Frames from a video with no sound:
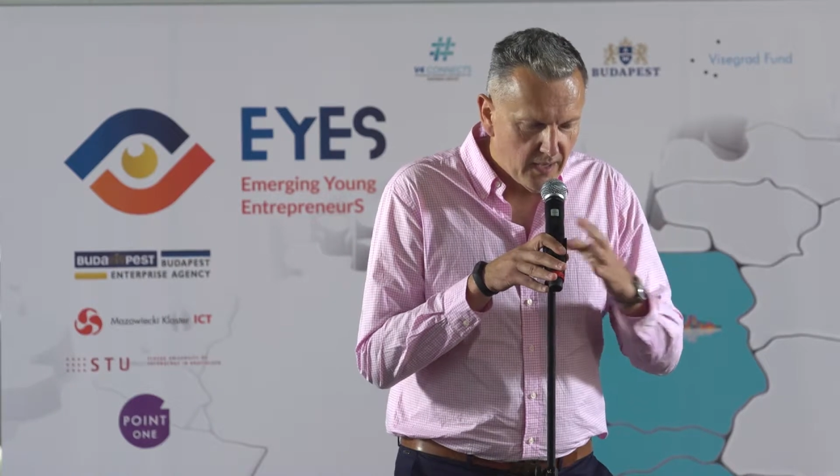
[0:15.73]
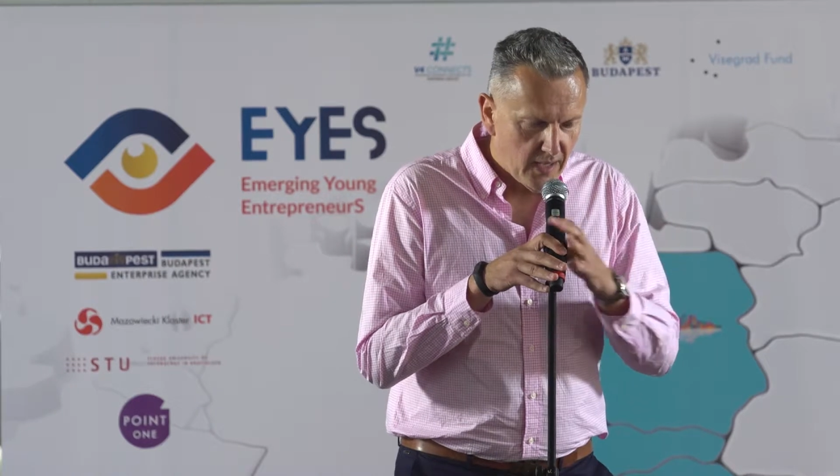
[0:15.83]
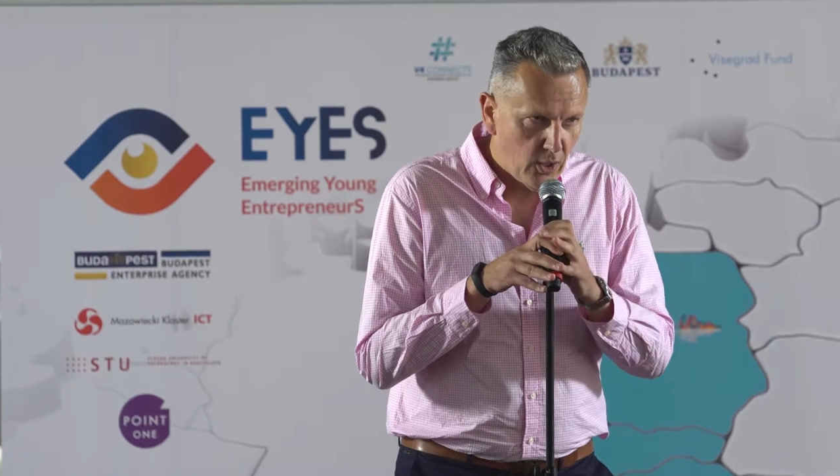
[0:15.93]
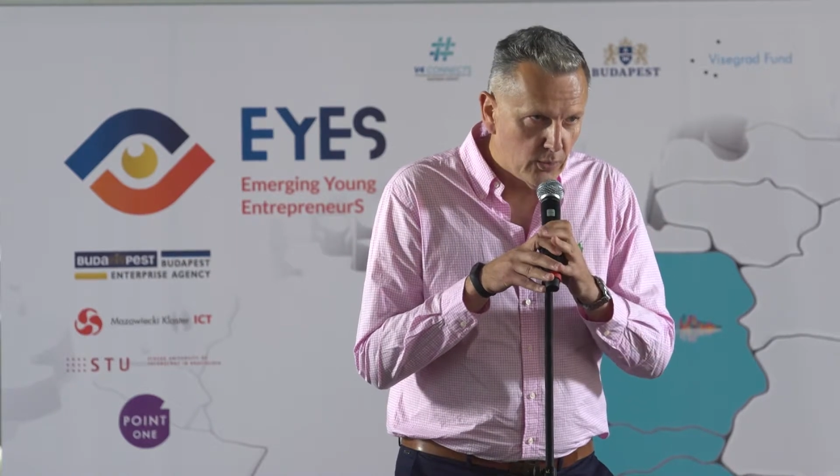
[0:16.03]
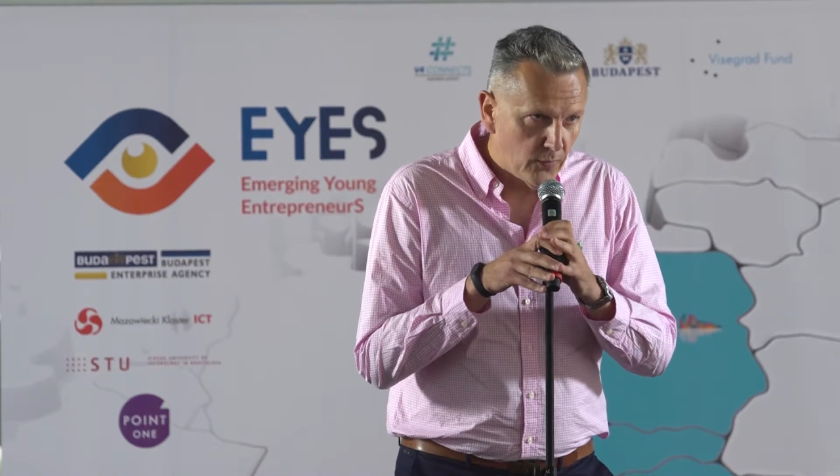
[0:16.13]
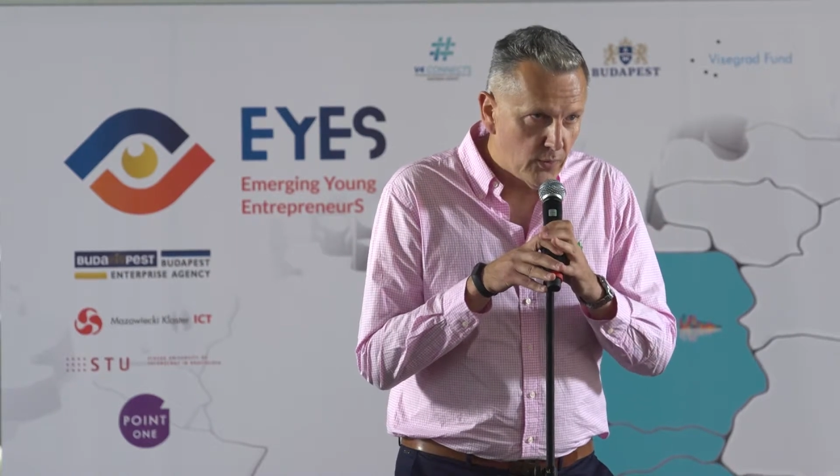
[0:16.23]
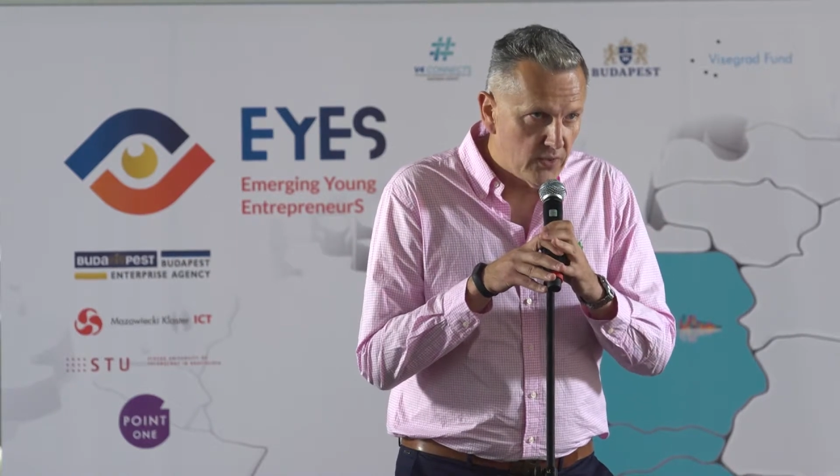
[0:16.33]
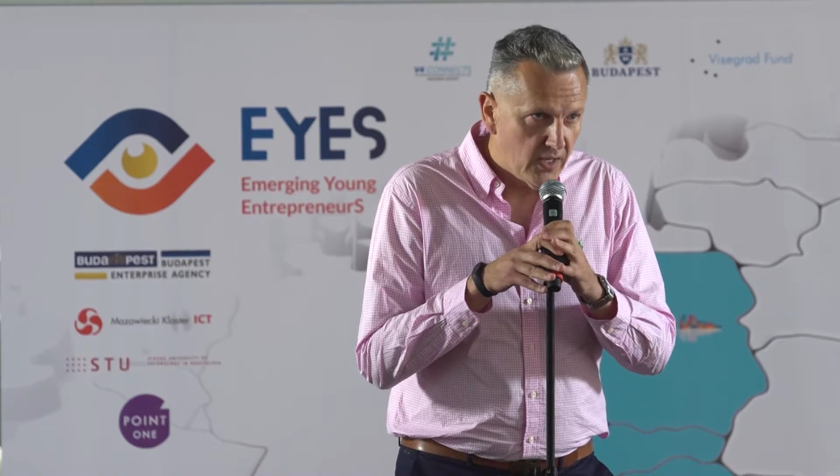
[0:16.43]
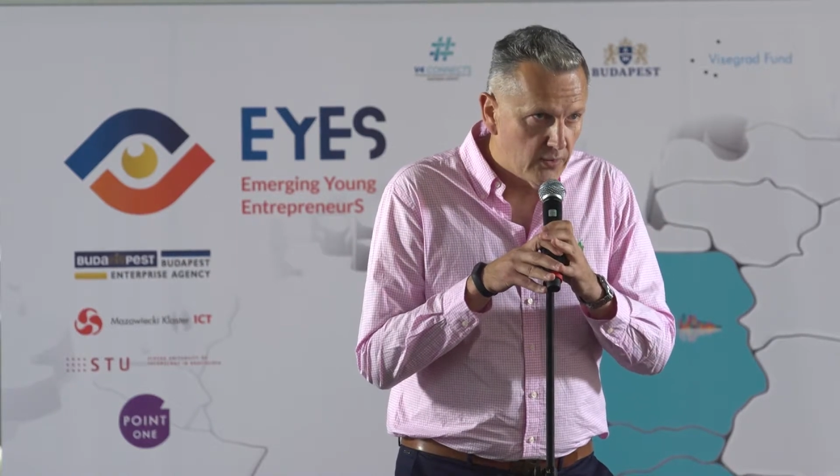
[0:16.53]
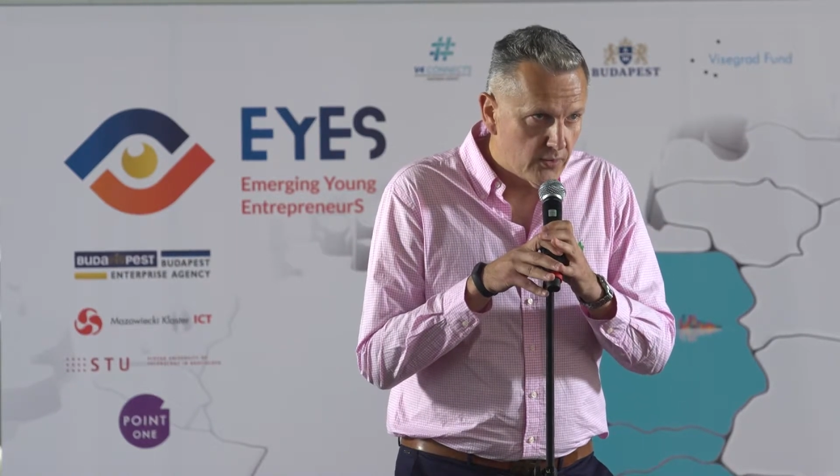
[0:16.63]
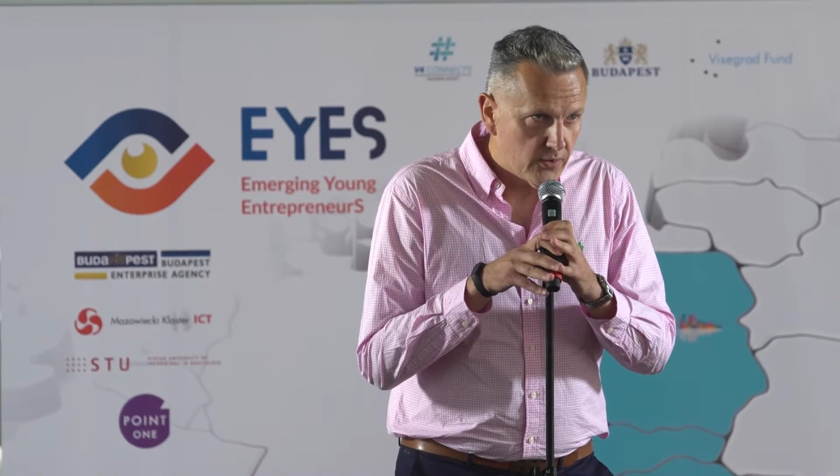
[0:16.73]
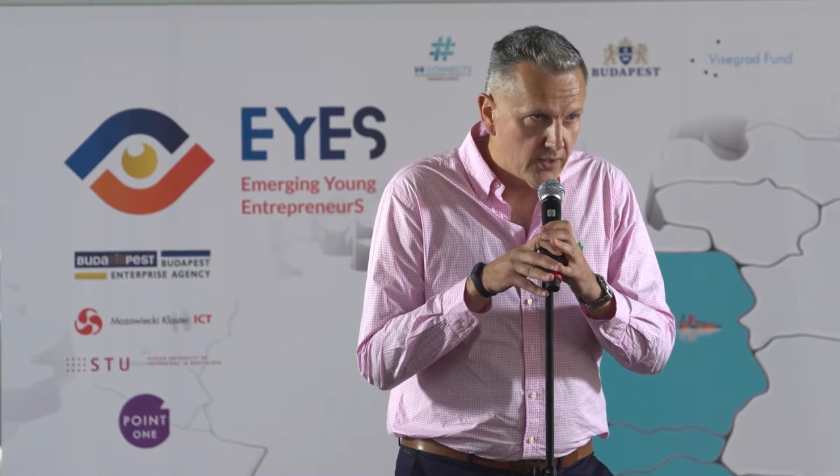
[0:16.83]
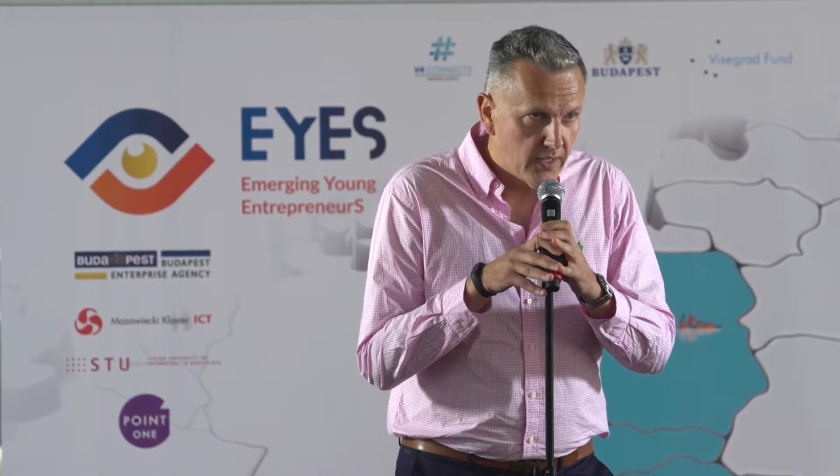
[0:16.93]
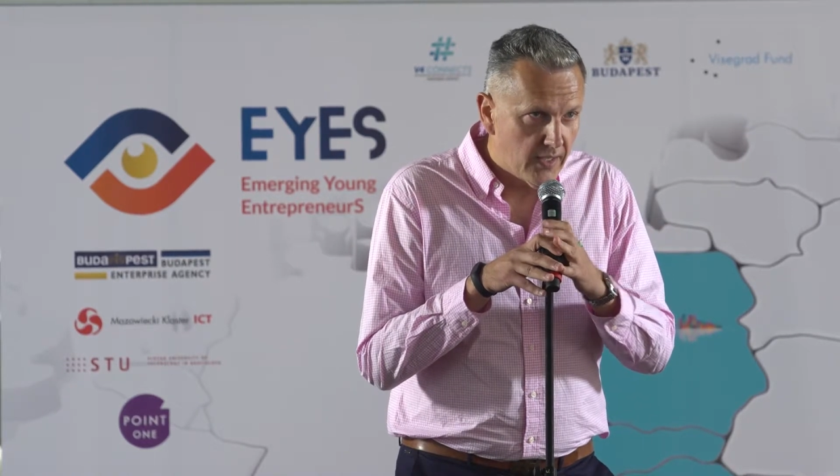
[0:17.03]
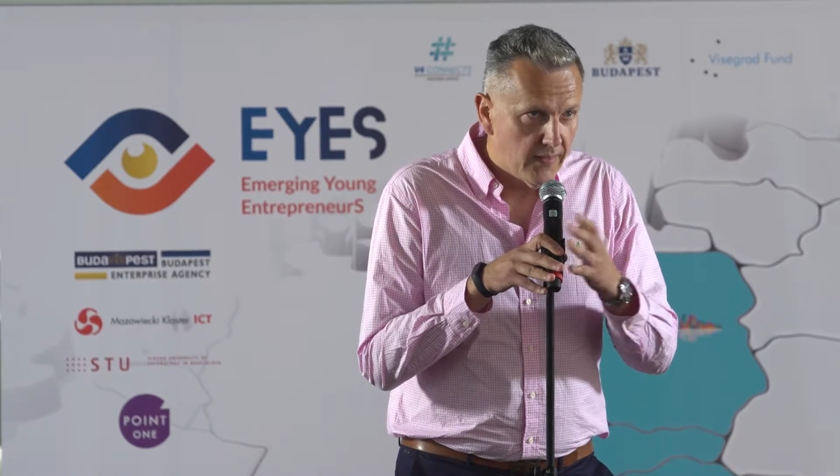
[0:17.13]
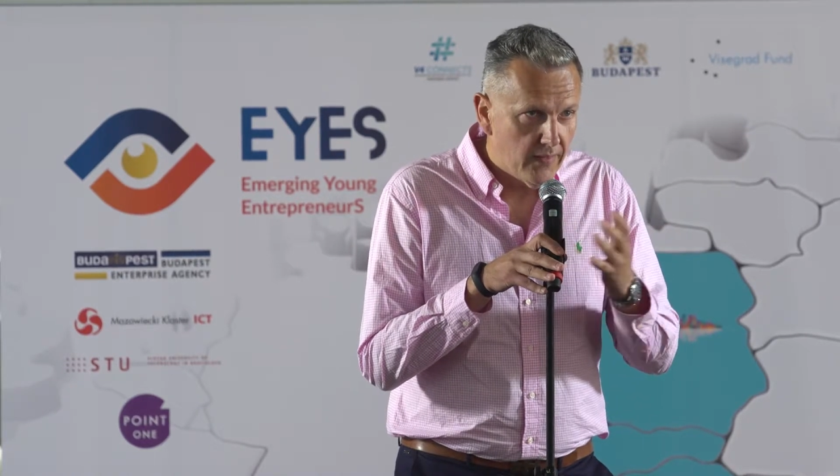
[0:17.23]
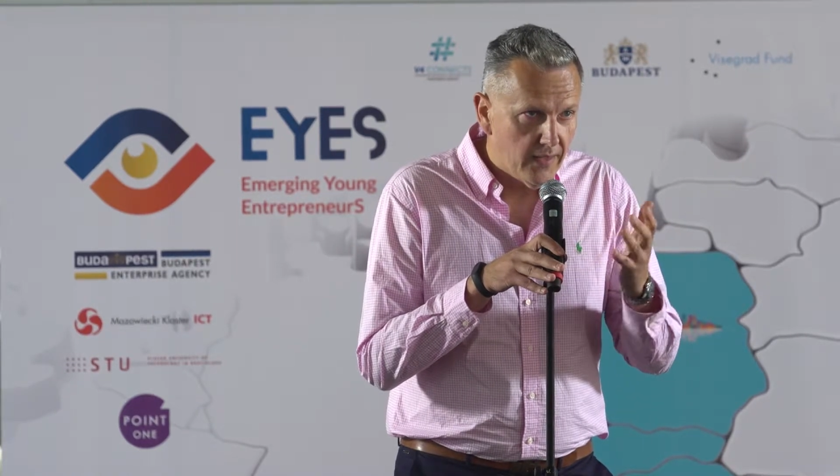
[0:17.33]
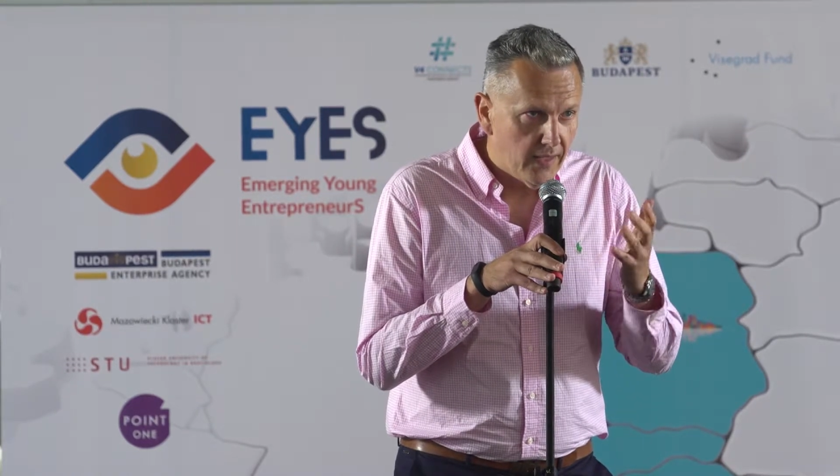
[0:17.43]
a lot of good energy, and